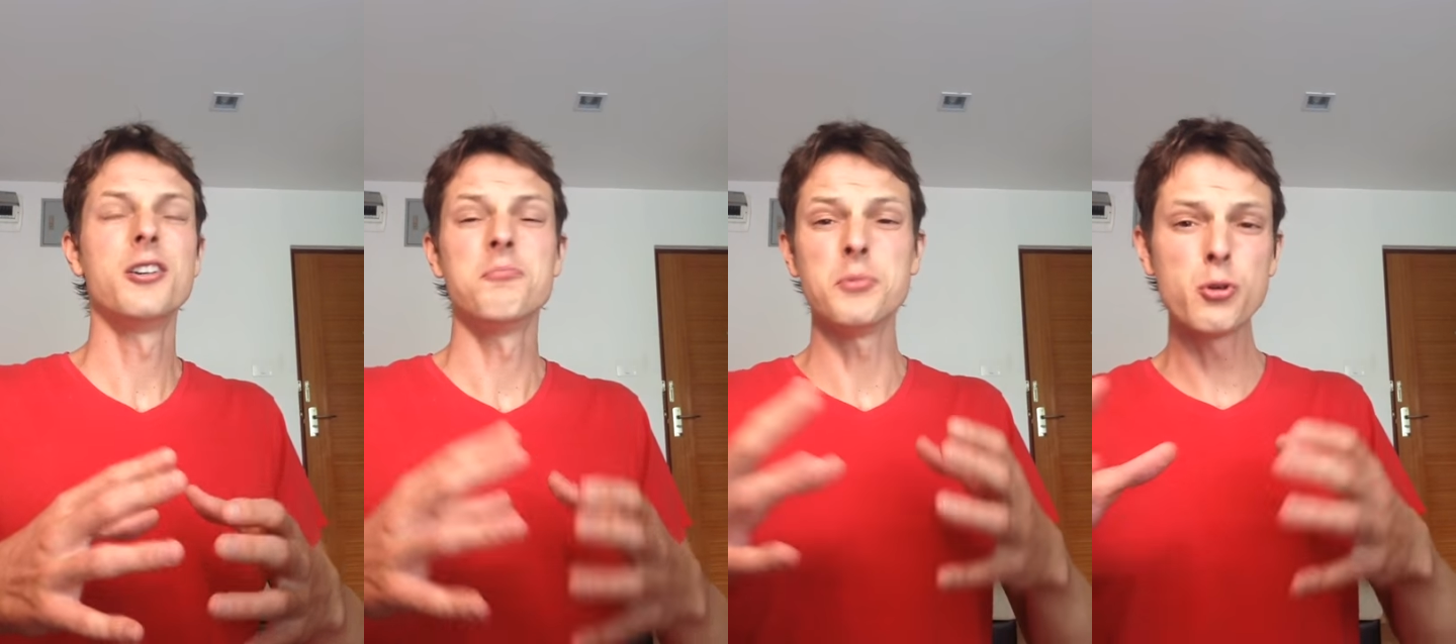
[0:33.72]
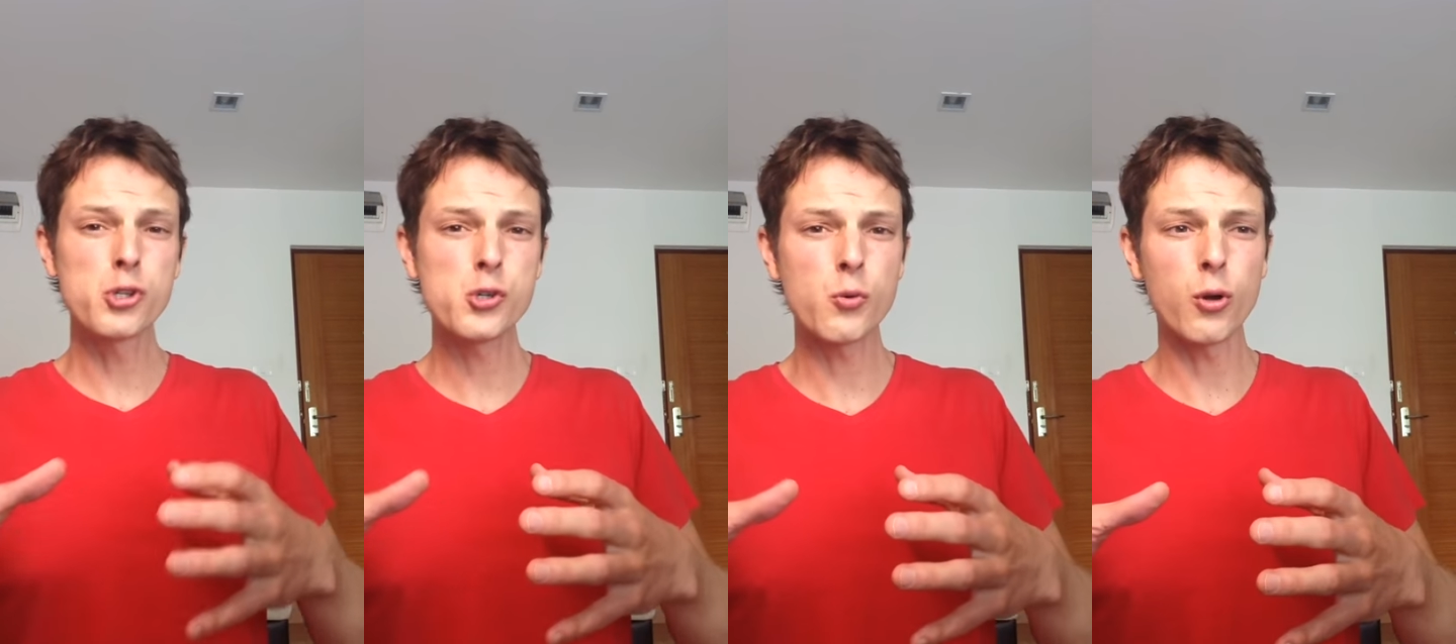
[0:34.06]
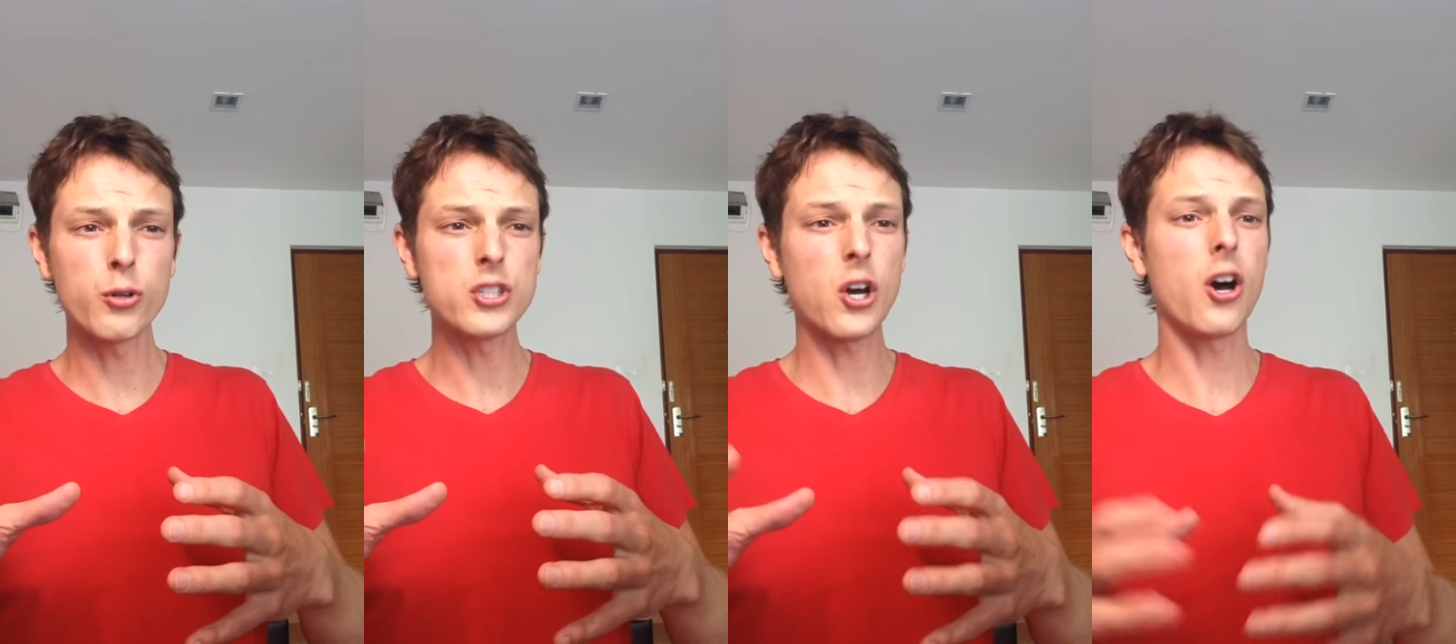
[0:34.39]

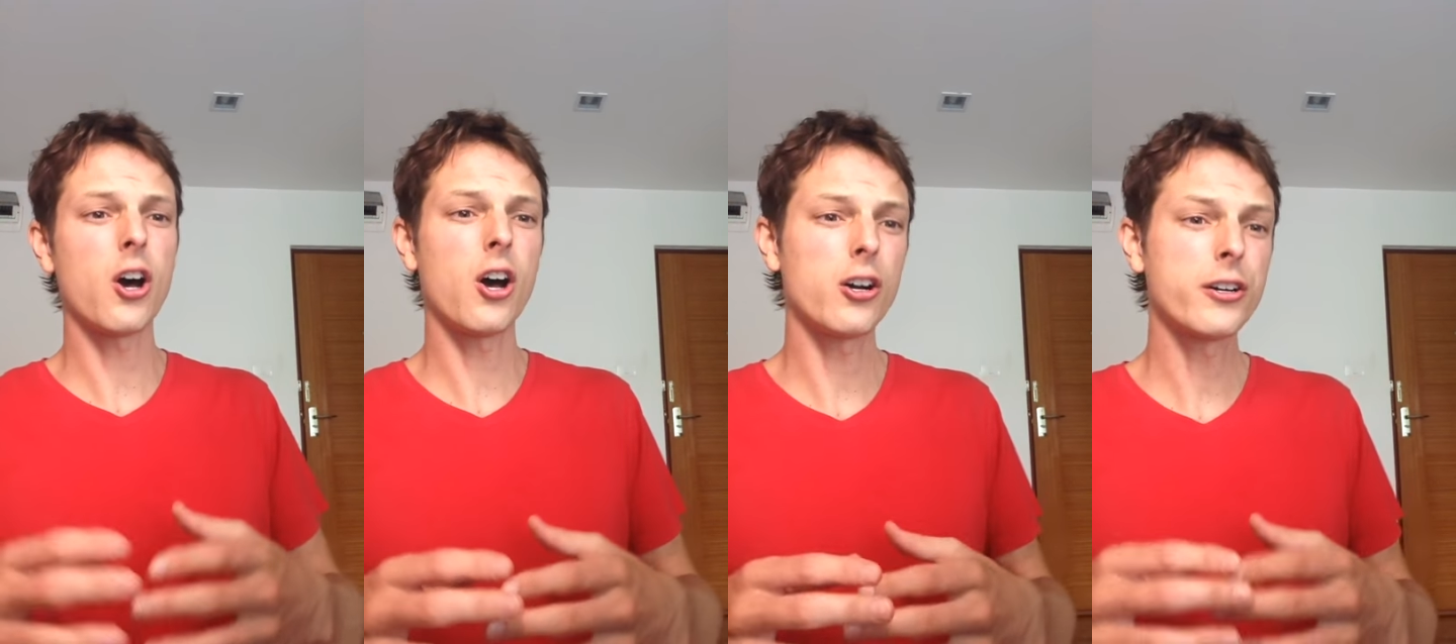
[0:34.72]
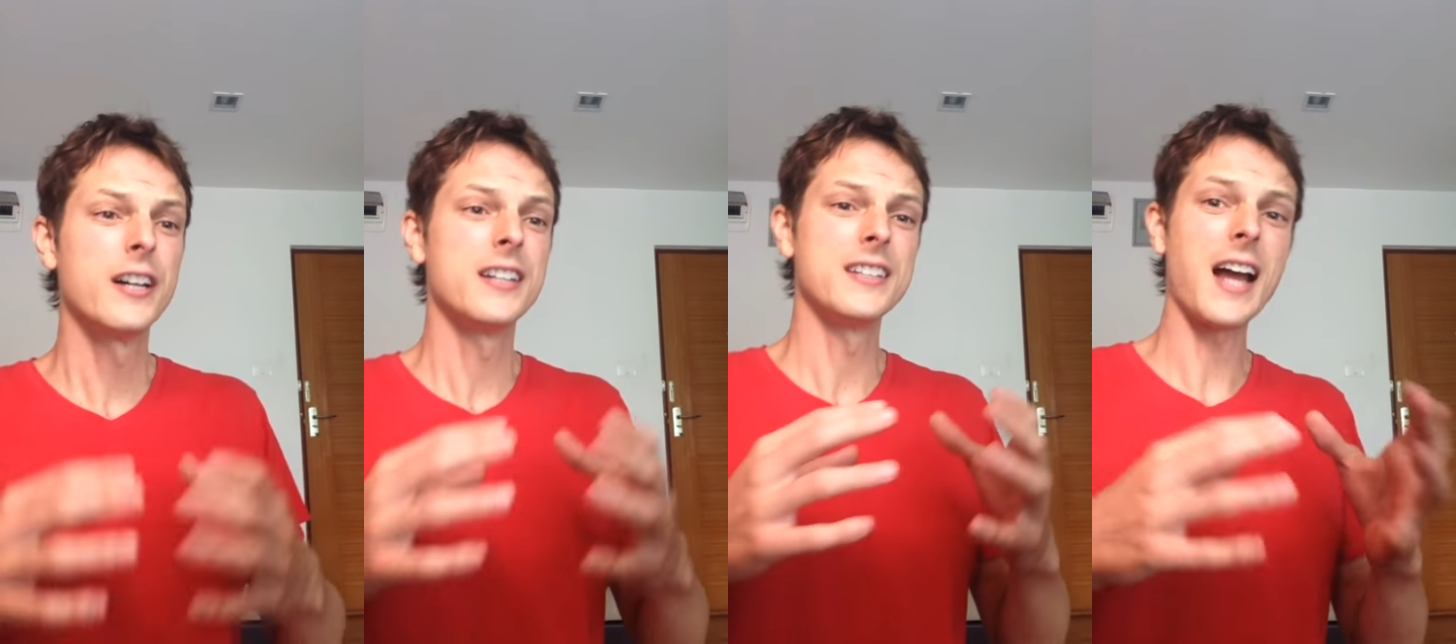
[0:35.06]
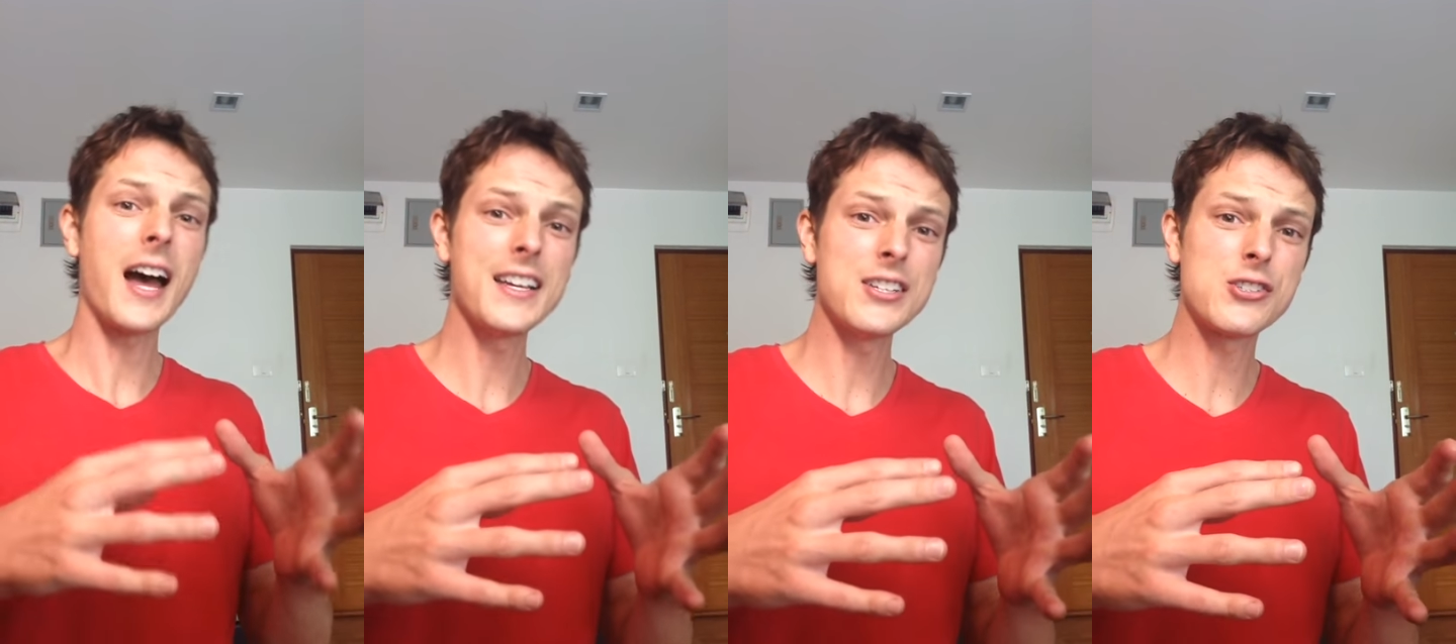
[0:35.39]
Mutual Talk,
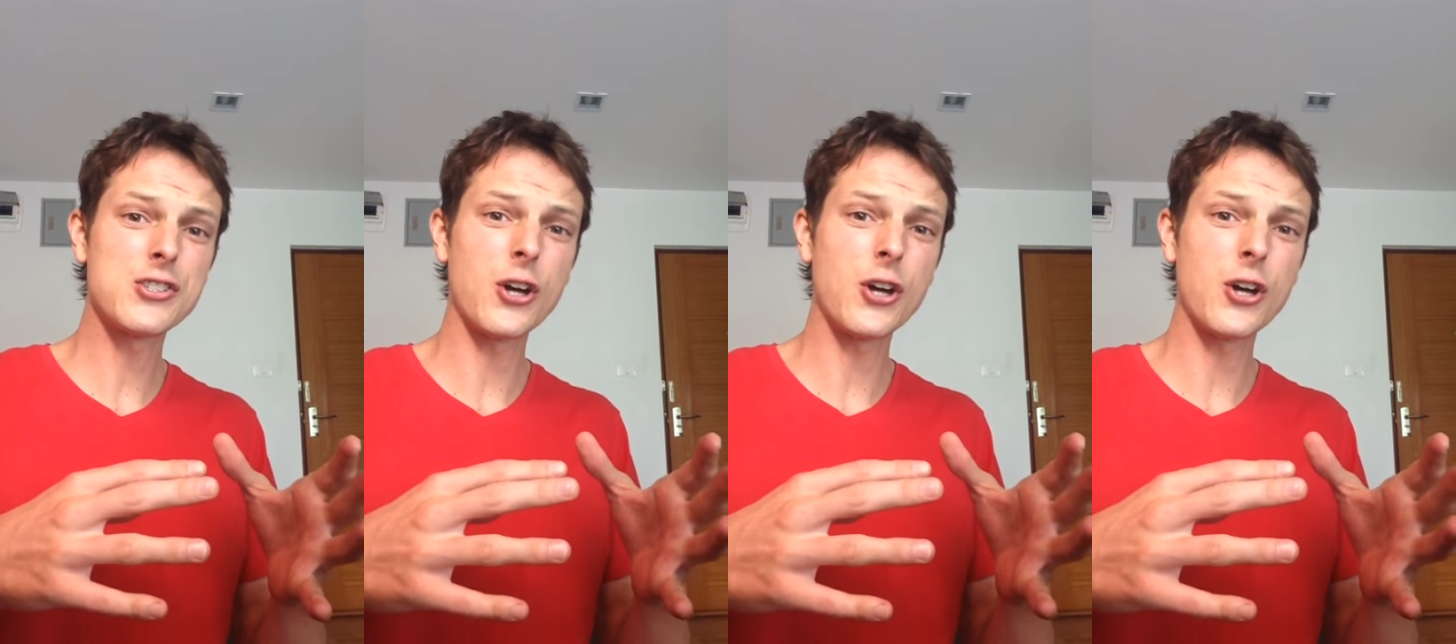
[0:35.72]
Nice